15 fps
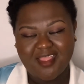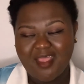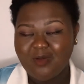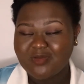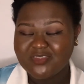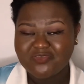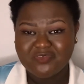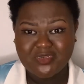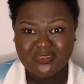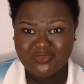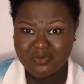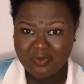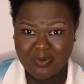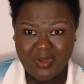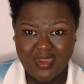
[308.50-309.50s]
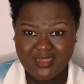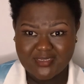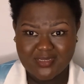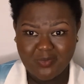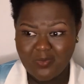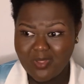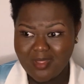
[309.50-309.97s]
I was really surprised.
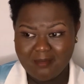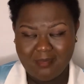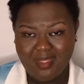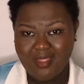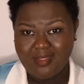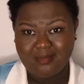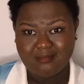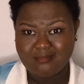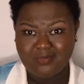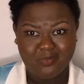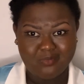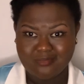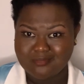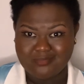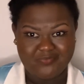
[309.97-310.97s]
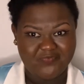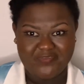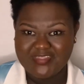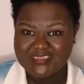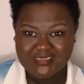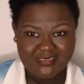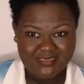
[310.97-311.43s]
Why am I
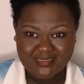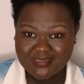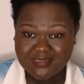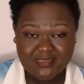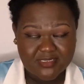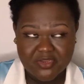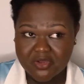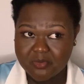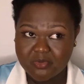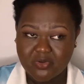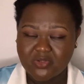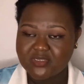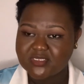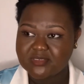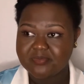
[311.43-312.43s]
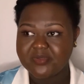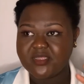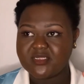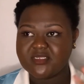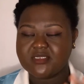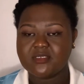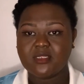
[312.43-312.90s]
facing this terrible
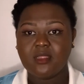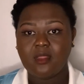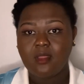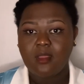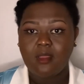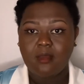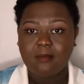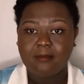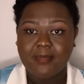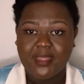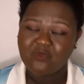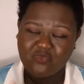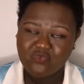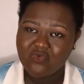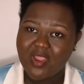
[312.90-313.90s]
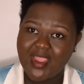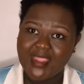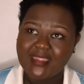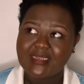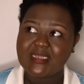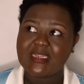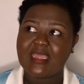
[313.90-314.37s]
constipation? But
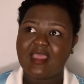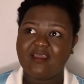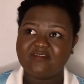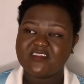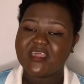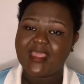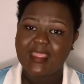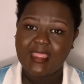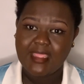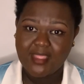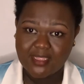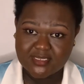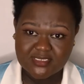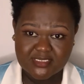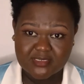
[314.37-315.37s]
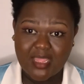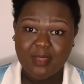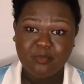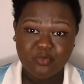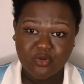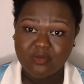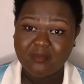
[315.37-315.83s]
right after
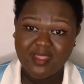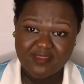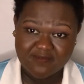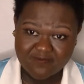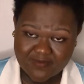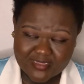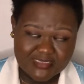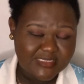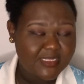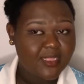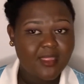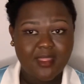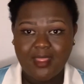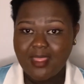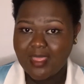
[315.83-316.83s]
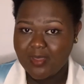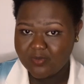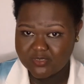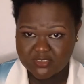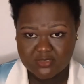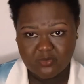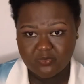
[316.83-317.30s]
I broke my fast, I
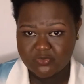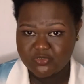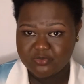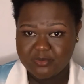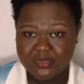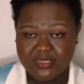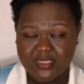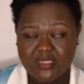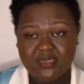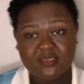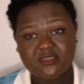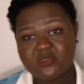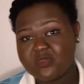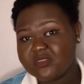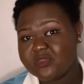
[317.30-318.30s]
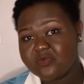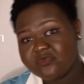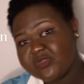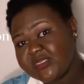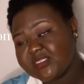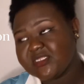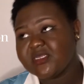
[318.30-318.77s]
went to the washroom again, so it's not
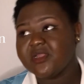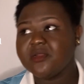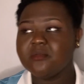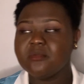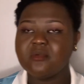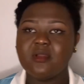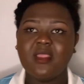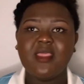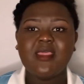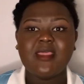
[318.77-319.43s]
really terrible.